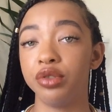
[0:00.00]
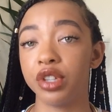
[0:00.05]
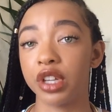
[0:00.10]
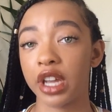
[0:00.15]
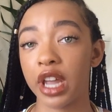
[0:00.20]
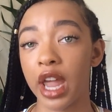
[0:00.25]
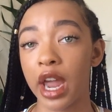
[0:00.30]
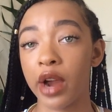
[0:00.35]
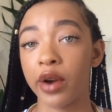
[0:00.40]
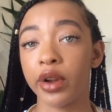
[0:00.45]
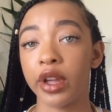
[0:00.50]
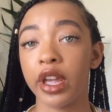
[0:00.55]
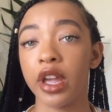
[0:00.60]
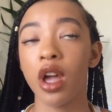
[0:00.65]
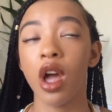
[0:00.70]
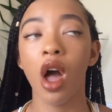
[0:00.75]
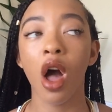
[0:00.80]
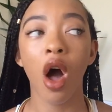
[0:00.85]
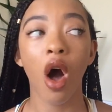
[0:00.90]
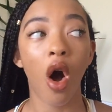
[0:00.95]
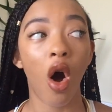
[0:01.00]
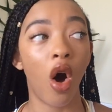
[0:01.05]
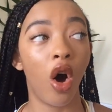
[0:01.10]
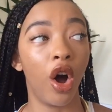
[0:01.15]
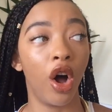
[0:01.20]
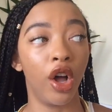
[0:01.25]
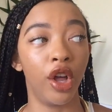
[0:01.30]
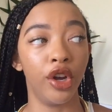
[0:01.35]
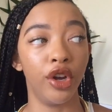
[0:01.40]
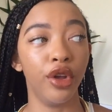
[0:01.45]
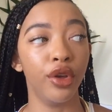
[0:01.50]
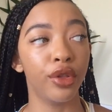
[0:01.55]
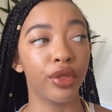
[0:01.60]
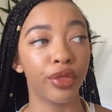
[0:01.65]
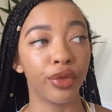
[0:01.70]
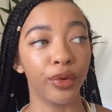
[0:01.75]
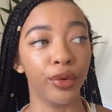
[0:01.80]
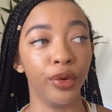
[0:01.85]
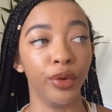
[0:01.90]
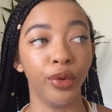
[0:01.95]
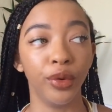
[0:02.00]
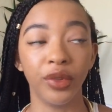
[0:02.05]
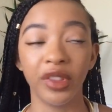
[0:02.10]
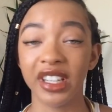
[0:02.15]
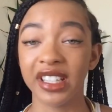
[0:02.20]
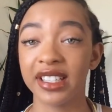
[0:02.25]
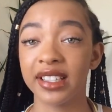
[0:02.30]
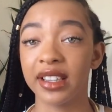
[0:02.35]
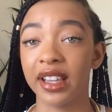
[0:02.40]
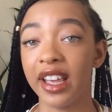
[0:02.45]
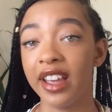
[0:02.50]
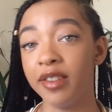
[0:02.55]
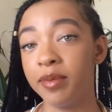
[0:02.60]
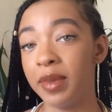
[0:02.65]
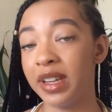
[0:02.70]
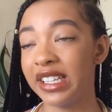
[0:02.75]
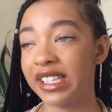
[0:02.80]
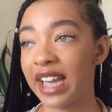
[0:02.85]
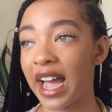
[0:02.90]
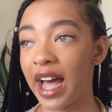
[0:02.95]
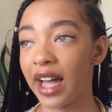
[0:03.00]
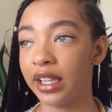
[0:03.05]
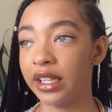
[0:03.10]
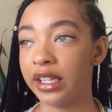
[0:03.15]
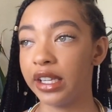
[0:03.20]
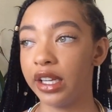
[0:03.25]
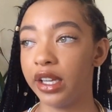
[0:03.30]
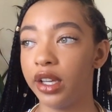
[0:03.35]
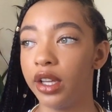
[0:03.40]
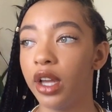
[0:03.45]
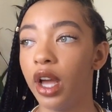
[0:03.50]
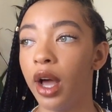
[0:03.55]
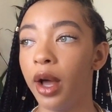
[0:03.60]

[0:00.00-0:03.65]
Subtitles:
to carry on through the slave mentality.